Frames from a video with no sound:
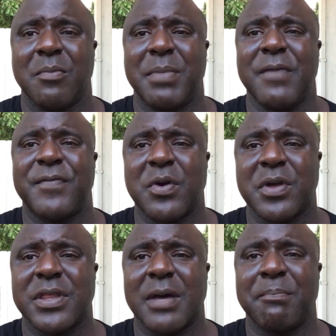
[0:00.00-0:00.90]
Be
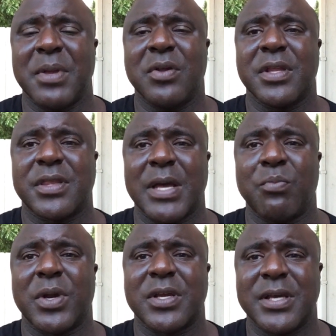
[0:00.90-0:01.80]
focused on building
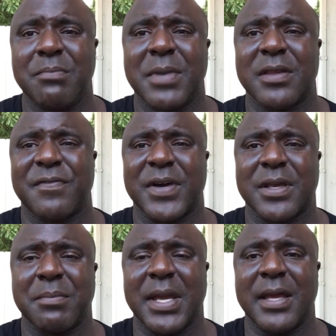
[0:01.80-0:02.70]
something with a good
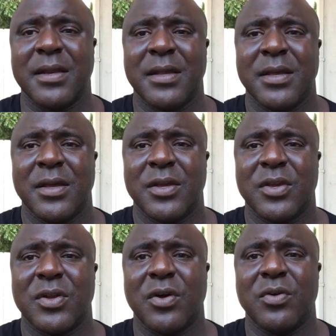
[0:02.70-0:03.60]
motherfucking man,
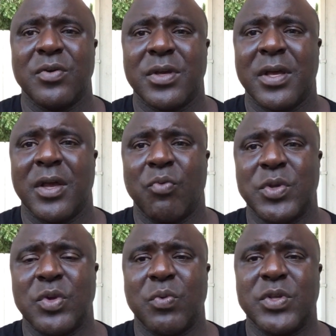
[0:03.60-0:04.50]
you know.
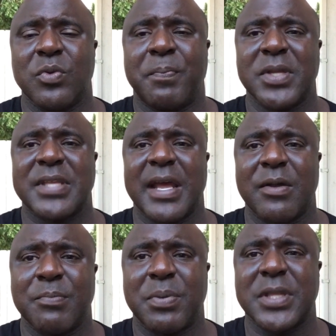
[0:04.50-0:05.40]
When you put that
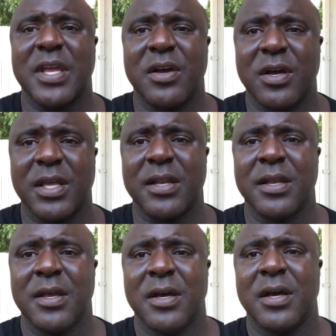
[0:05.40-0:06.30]

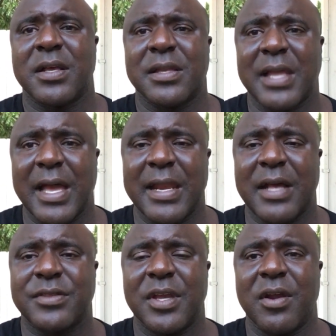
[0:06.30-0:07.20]
hook and line
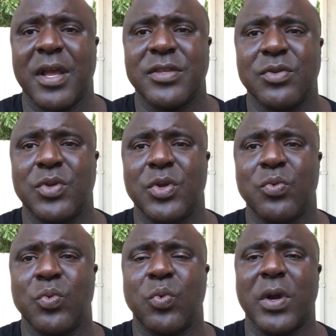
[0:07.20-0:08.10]
out there and
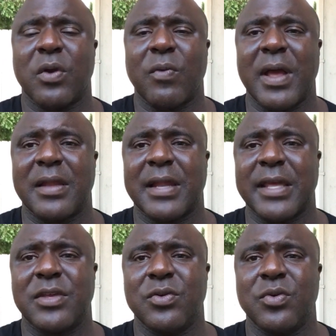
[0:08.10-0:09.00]
you run around
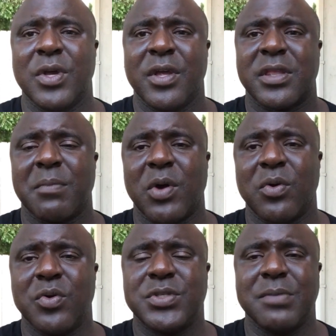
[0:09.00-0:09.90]
like you some
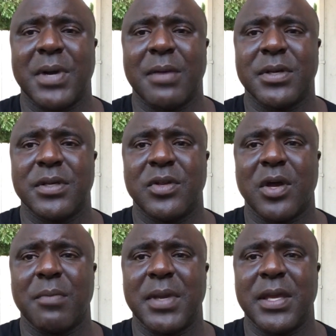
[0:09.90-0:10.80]
old hoochie mama, you know
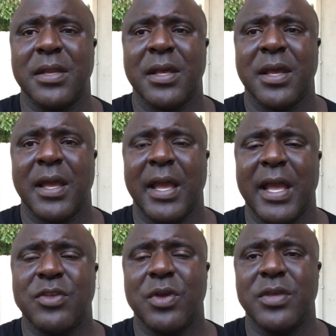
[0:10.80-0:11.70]
what I mean?
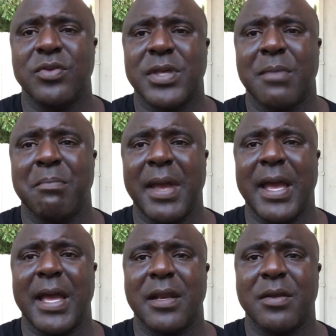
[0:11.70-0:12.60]
And you get
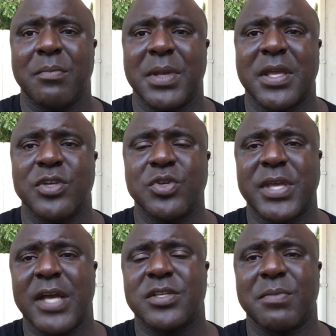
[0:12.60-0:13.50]
mad because you
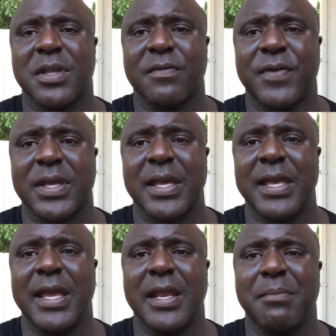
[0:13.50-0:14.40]
catch a motherfucking
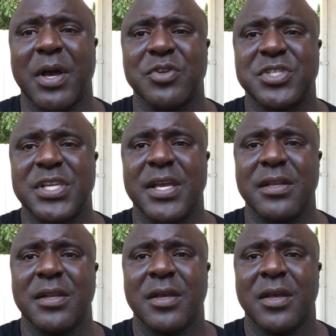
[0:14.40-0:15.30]
he ain't about shit.